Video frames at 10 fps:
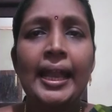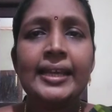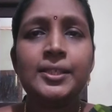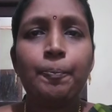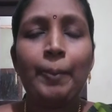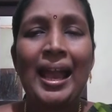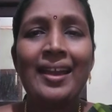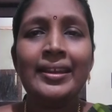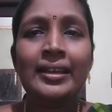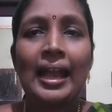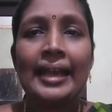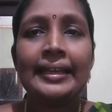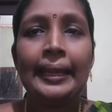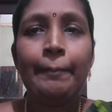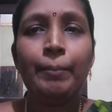Its planning
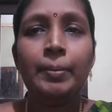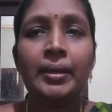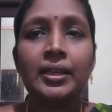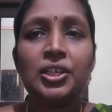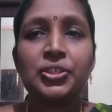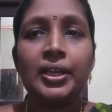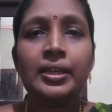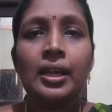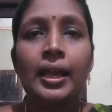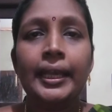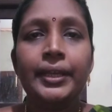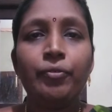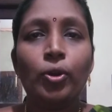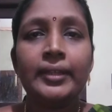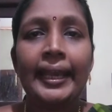and implementation
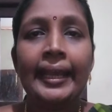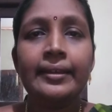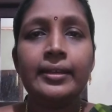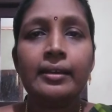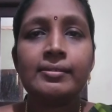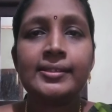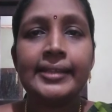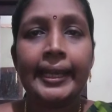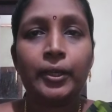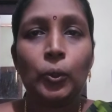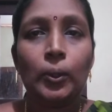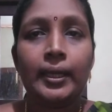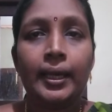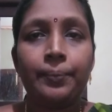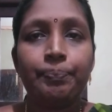involve the entire
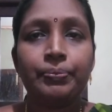stakeholder